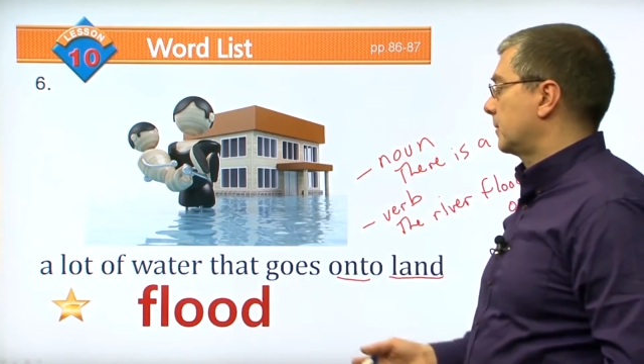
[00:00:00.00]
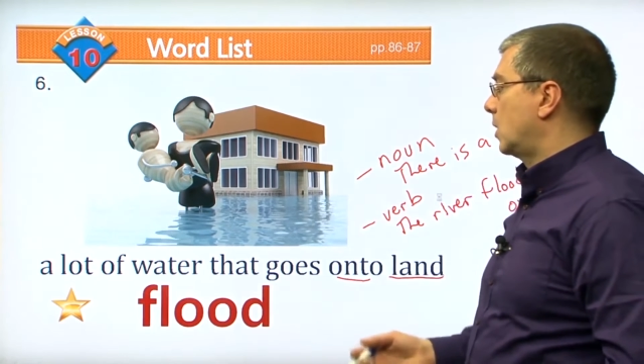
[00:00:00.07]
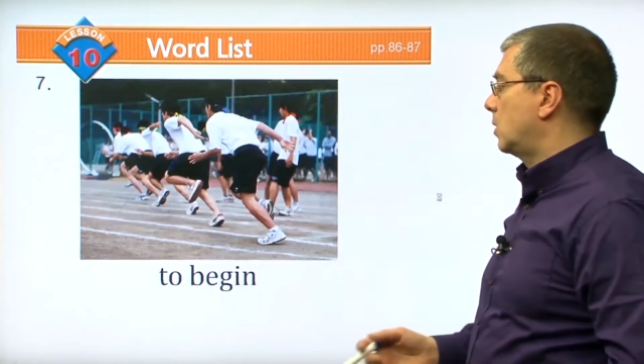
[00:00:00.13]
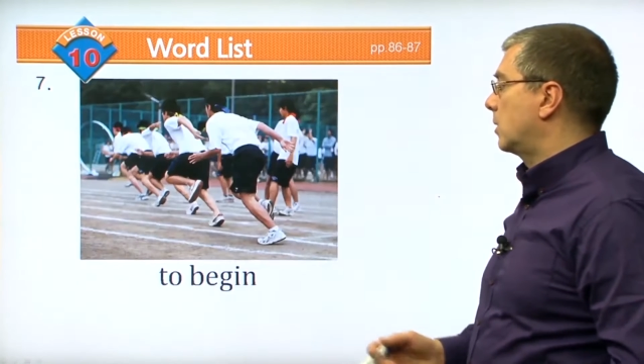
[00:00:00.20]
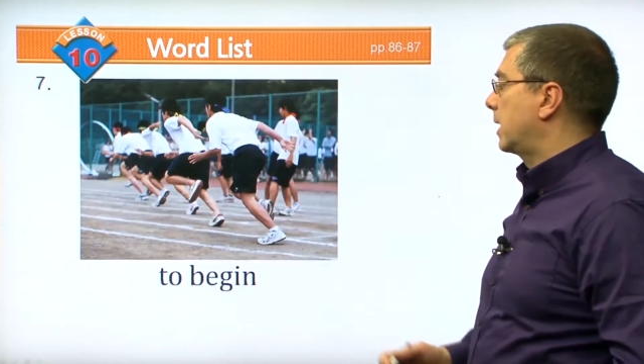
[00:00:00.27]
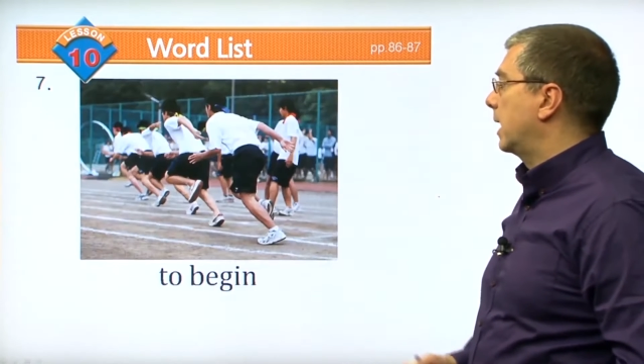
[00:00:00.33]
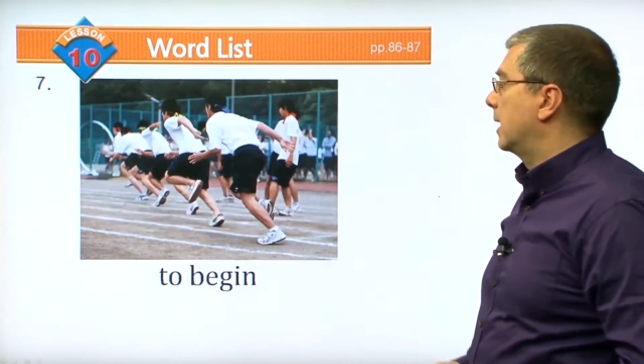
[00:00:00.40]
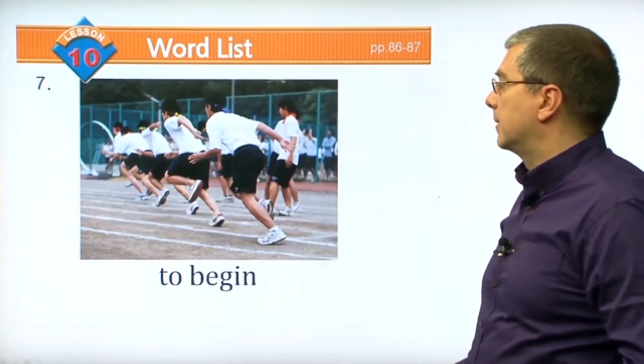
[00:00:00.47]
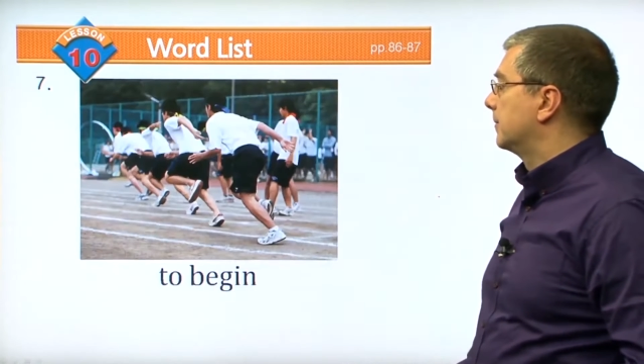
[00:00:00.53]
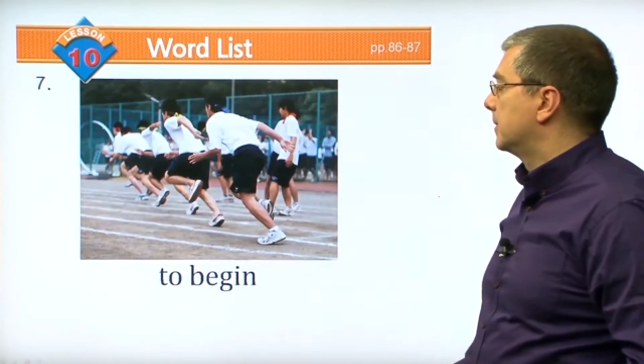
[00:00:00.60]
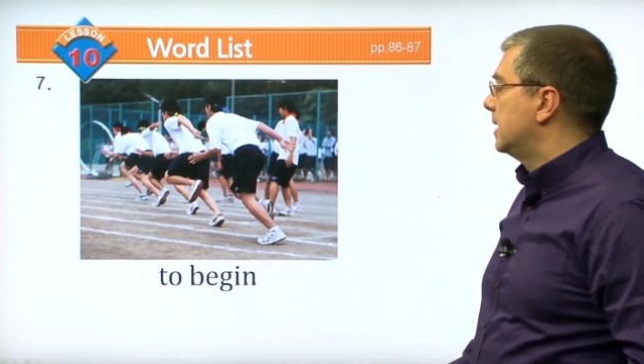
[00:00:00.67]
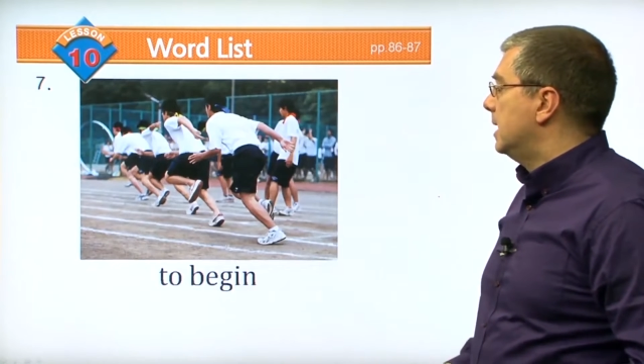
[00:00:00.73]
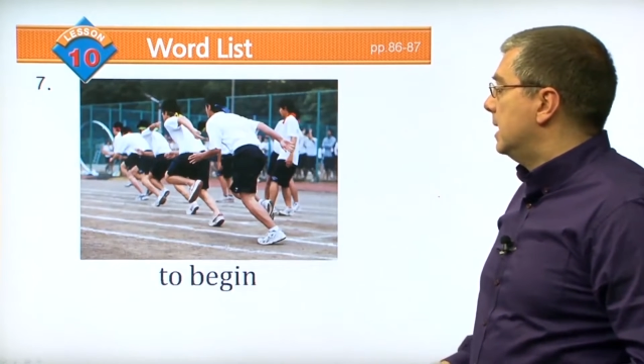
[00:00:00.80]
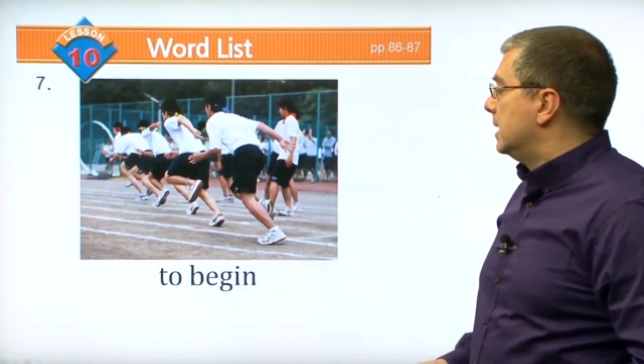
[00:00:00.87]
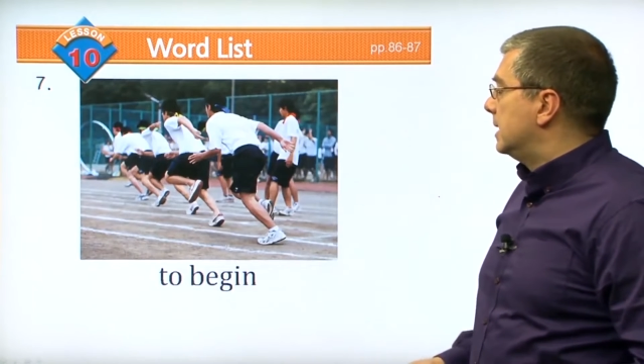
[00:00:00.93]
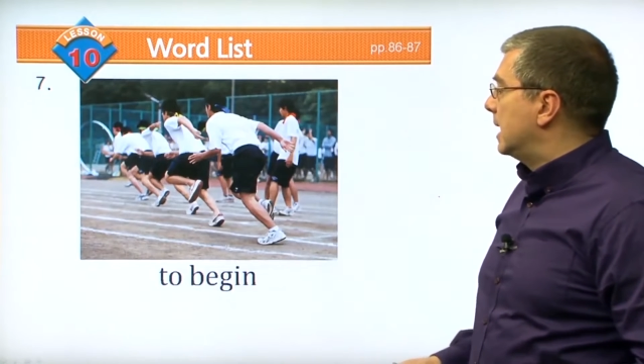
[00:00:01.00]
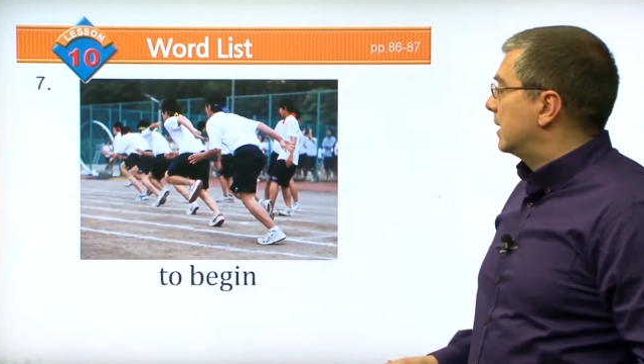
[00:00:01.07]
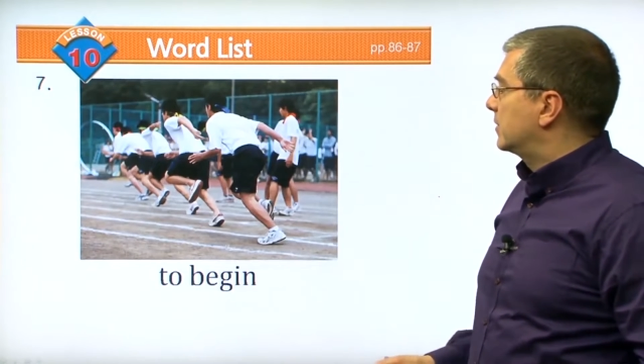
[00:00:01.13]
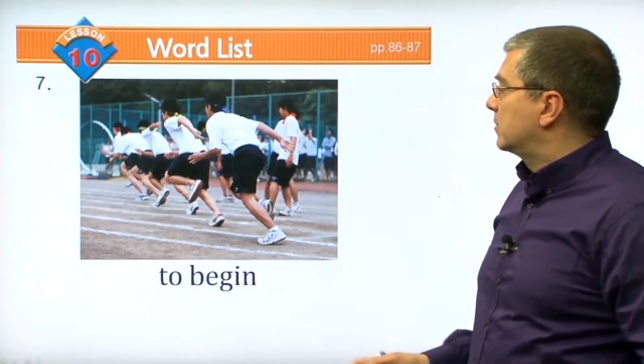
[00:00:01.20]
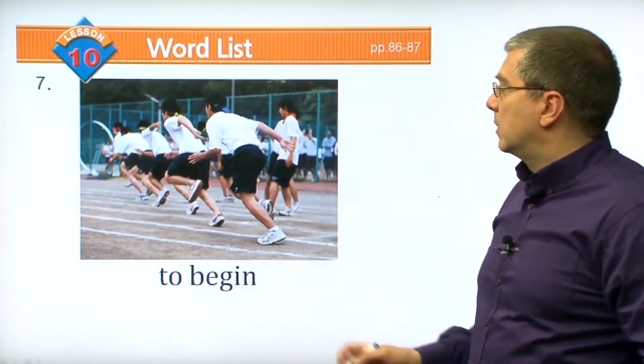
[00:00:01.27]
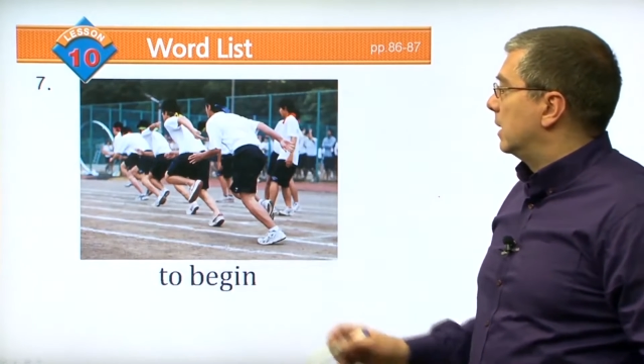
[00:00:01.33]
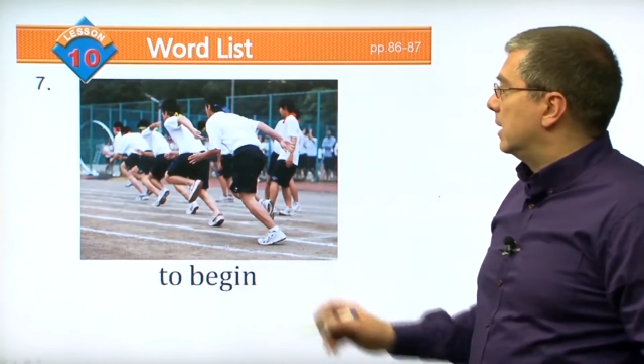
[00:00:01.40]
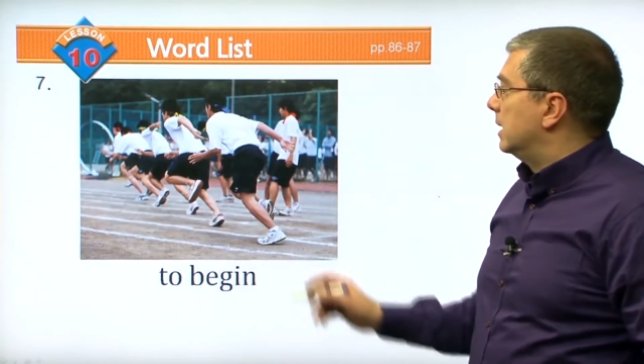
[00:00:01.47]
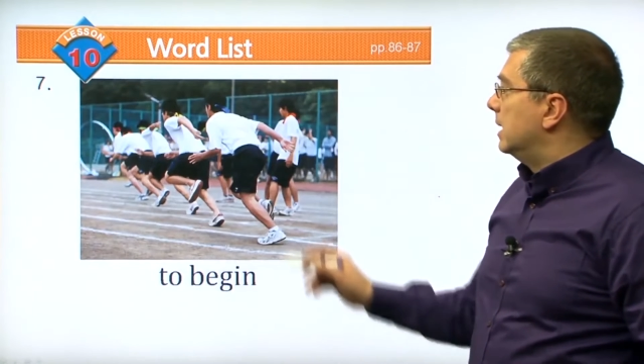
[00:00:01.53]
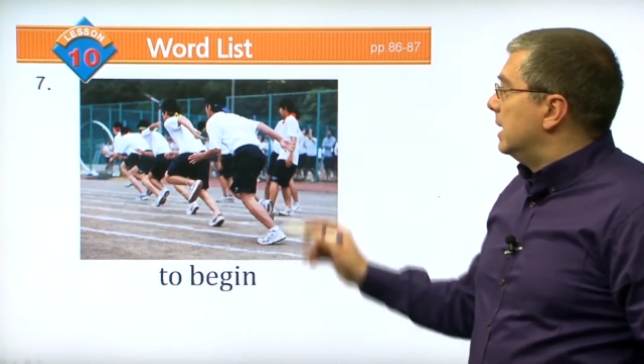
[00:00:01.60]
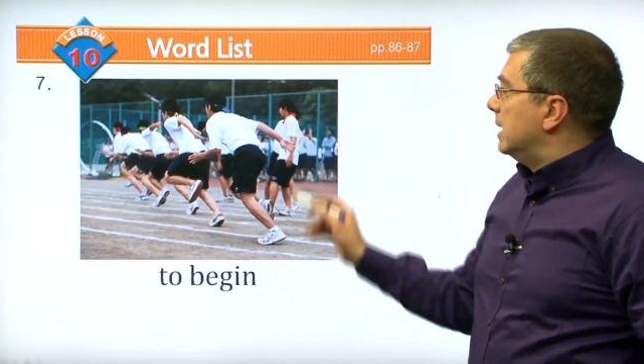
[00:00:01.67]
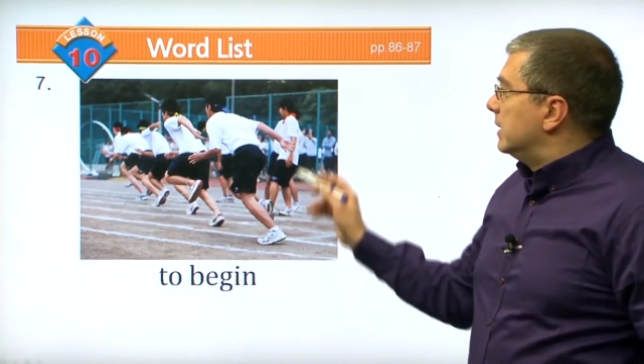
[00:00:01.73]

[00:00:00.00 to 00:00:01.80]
Okay, next one.